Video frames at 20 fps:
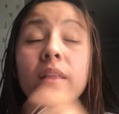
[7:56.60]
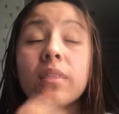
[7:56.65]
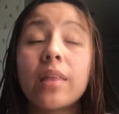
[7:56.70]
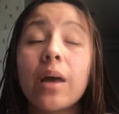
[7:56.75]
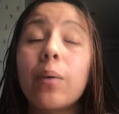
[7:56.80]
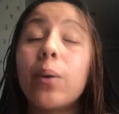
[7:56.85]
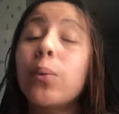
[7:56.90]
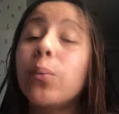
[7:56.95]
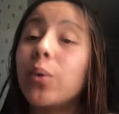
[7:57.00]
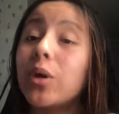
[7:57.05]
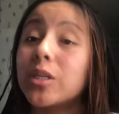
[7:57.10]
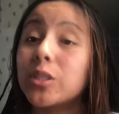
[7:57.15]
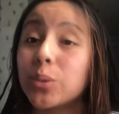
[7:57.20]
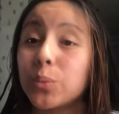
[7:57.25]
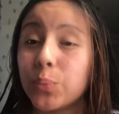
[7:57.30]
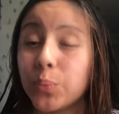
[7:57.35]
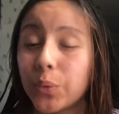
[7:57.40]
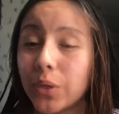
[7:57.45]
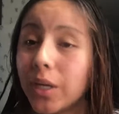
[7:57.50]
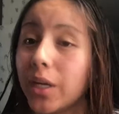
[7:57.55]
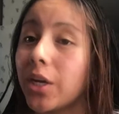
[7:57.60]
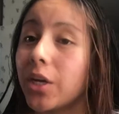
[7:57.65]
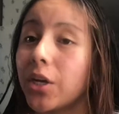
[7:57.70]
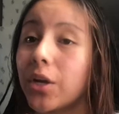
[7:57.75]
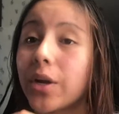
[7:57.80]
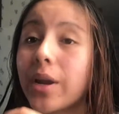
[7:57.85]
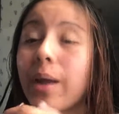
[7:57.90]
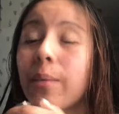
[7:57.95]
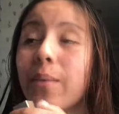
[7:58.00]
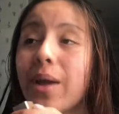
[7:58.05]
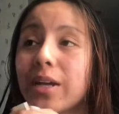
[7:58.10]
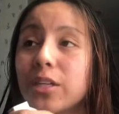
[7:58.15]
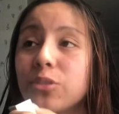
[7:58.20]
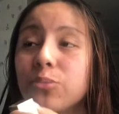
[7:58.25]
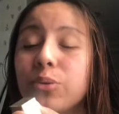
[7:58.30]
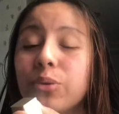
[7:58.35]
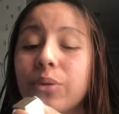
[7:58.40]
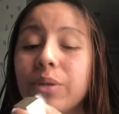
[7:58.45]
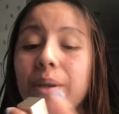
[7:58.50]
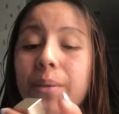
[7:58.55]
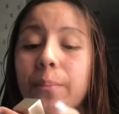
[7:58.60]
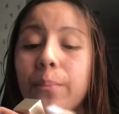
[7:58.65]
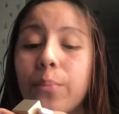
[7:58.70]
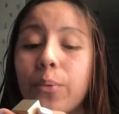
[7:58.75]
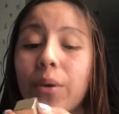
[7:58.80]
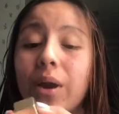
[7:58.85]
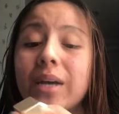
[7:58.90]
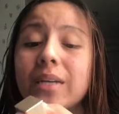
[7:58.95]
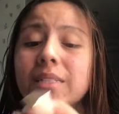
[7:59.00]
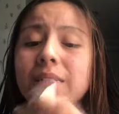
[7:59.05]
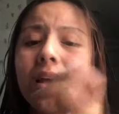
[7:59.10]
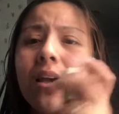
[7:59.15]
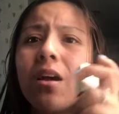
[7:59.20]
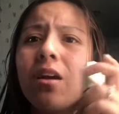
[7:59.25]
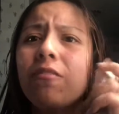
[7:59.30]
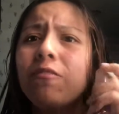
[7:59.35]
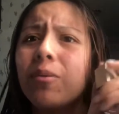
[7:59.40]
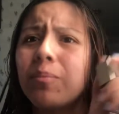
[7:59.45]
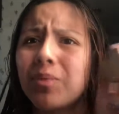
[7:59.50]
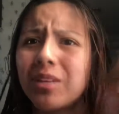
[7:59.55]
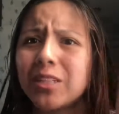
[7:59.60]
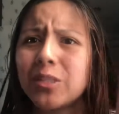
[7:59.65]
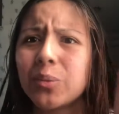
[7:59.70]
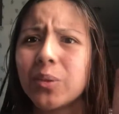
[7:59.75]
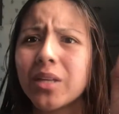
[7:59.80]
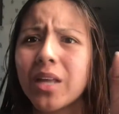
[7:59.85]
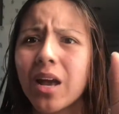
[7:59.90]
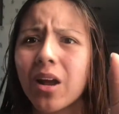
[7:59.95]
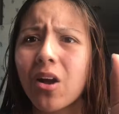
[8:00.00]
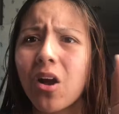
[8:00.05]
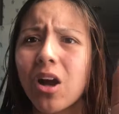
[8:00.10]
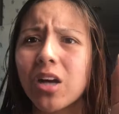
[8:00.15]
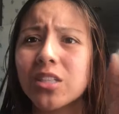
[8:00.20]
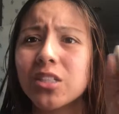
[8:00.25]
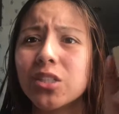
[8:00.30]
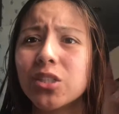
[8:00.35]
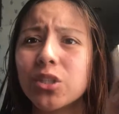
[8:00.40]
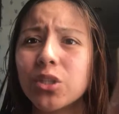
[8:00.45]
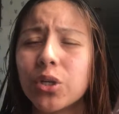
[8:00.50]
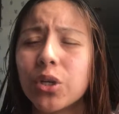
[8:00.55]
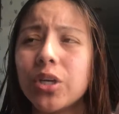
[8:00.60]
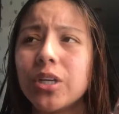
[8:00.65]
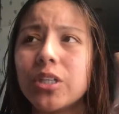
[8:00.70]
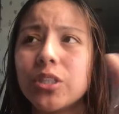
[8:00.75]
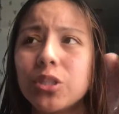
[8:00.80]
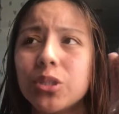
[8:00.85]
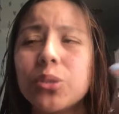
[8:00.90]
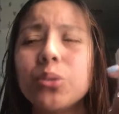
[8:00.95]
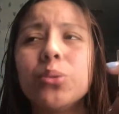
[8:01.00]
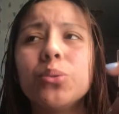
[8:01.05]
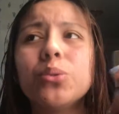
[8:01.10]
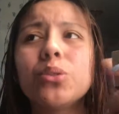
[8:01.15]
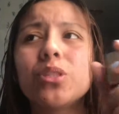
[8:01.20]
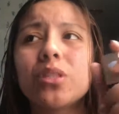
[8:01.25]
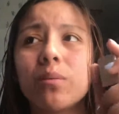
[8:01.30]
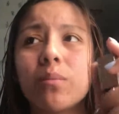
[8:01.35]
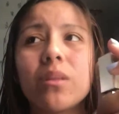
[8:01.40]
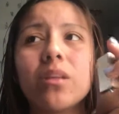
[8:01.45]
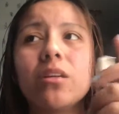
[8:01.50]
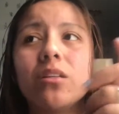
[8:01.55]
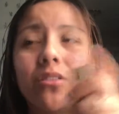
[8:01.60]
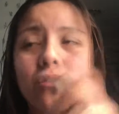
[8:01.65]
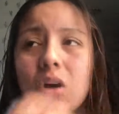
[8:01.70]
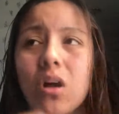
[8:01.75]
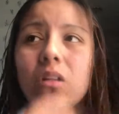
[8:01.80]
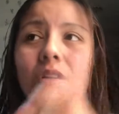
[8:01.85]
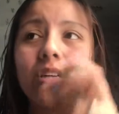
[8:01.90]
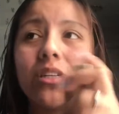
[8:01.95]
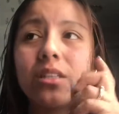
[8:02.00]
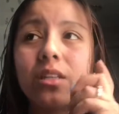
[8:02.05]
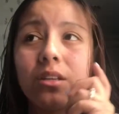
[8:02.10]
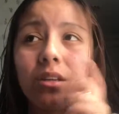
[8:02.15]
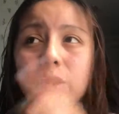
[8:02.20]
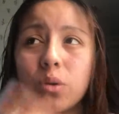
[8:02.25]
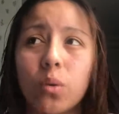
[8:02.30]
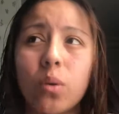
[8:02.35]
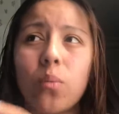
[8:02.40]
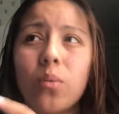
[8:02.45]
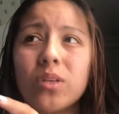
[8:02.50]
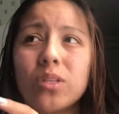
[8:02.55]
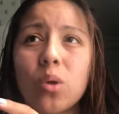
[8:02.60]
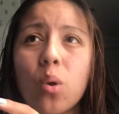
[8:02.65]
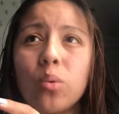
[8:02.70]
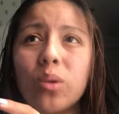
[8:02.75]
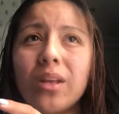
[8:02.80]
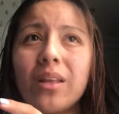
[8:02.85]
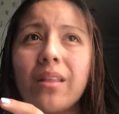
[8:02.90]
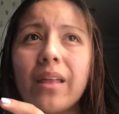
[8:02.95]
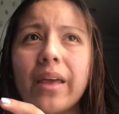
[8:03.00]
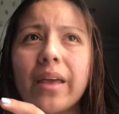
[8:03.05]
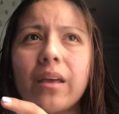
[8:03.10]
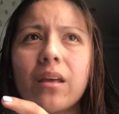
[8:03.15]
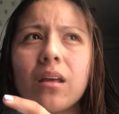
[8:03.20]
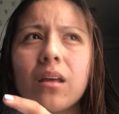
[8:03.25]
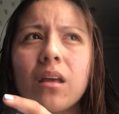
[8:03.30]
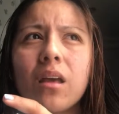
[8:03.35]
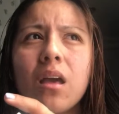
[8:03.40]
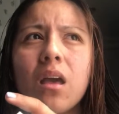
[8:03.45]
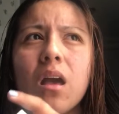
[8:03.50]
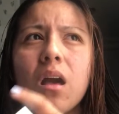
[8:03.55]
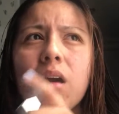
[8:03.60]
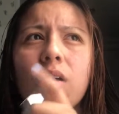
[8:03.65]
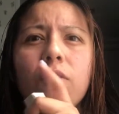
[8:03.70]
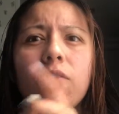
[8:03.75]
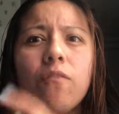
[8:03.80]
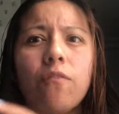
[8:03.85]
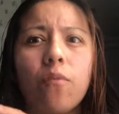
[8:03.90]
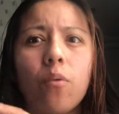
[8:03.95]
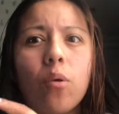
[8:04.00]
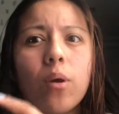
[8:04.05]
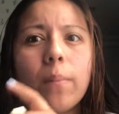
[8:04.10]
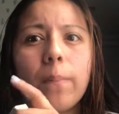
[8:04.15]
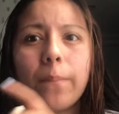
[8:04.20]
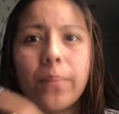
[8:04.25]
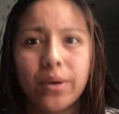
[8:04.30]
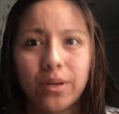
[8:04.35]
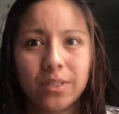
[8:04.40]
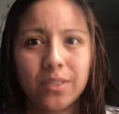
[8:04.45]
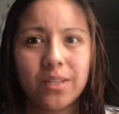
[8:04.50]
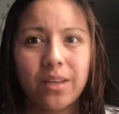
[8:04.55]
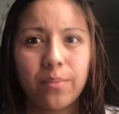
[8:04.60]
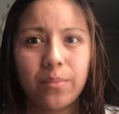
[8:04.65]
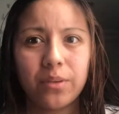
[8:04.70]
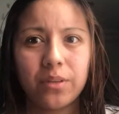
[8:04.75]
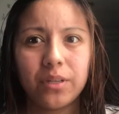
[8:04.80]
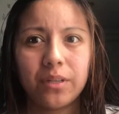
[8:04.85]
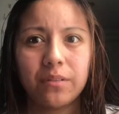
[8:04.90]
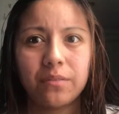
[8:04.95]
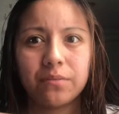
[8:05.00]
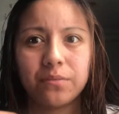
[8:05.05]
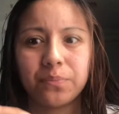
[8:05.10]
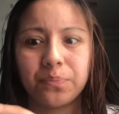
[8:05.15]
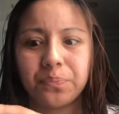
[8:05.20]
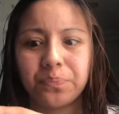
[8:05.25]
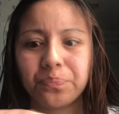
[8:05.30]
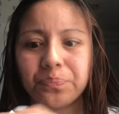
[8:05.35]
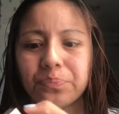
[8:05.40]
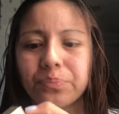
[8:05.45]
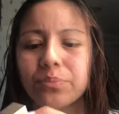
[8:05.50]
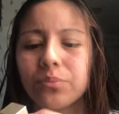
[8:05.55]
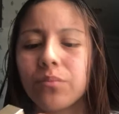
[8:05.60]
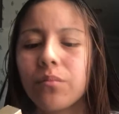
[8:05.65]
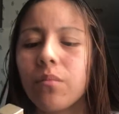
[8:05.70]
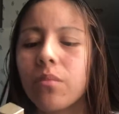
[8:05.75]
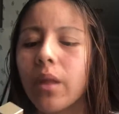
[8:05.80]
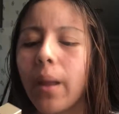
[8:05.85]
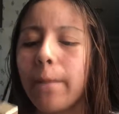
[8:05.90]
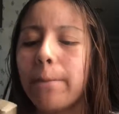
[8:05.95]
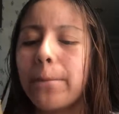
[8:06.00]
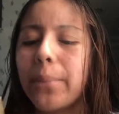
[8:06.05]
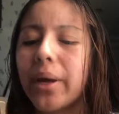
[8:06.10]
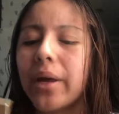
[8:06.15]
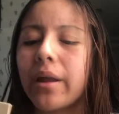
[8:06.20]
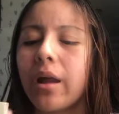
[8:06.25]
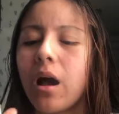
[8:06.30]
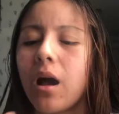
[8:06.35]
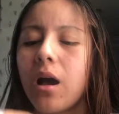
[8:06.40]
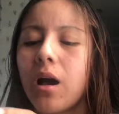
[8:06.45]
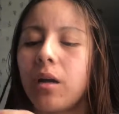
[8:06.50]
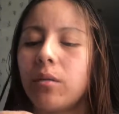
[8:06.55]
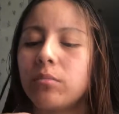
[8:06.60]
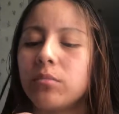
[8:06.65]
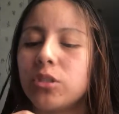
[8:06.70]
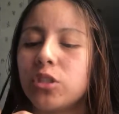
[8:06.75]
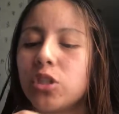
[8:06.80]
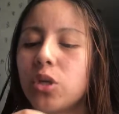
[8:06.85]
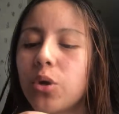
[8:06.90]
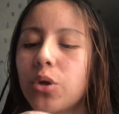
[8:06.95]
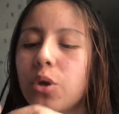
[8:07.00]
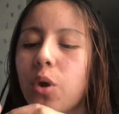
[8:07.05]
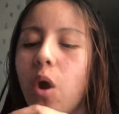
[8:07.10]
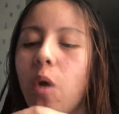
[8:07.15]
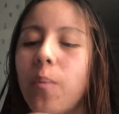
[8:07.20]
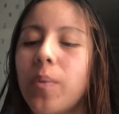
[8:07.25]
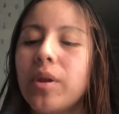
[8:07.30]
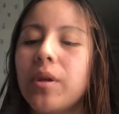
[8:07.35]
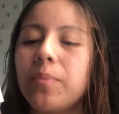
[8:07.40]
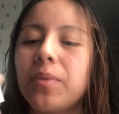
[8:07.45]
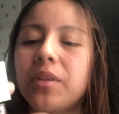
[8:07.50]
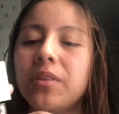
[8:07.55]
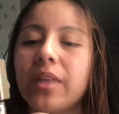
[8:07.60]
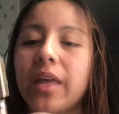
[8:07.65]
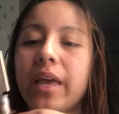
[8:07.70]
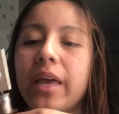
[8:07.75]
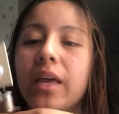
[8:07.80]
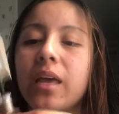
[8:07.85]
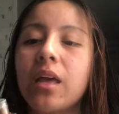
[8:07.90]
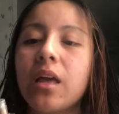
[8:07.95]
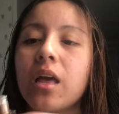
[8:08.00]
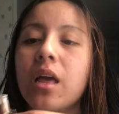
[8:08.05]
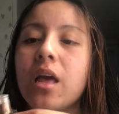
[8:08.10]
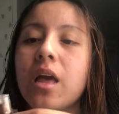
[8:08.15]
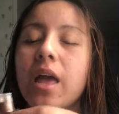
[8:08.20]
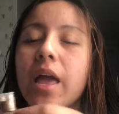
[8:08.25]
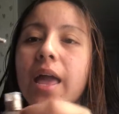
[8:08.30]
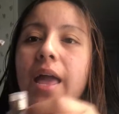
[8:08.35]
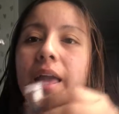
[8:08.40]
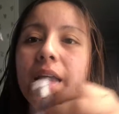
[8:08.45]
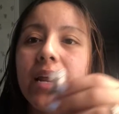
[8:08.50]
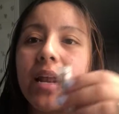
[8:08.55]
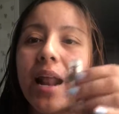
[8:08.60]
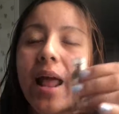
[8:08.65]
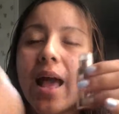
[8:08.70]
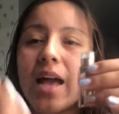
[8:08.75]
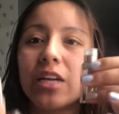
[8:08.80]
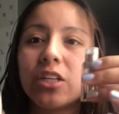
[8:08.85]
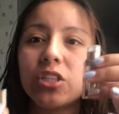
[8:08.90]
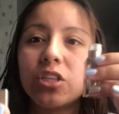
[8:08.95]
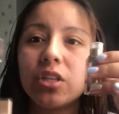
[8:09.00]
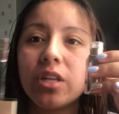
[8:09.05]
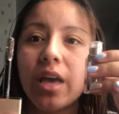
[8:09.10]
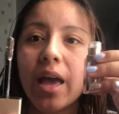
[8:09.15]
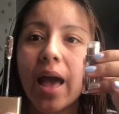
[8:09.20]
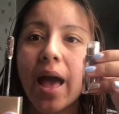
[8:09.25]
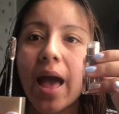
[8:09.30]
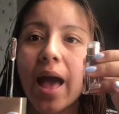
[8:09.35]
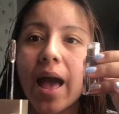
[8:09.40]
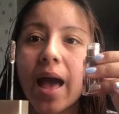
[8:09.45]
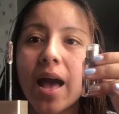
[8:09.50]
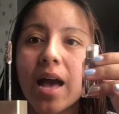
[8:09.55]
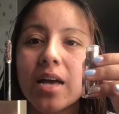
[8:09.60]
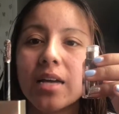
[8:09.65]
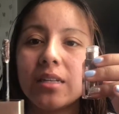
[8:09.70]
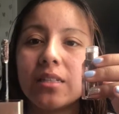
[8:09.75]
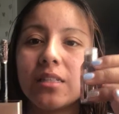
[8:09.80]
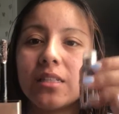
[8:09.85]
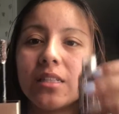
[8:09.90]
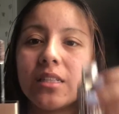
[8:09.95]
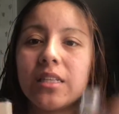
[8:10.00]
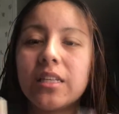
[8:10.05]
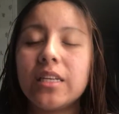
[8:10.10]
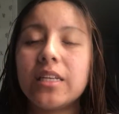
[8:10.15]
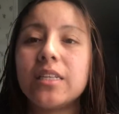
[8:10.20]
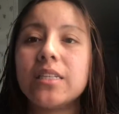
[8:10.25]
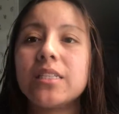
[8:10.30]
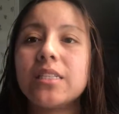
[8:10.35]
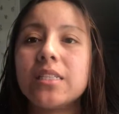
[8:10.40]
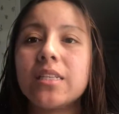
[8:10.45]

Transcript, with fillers: That one works really good. I'm actually really impressed. From this one cost 32 something dollars, another one was only like four bucks, I believe. But um, so you open up the thing and it actually has this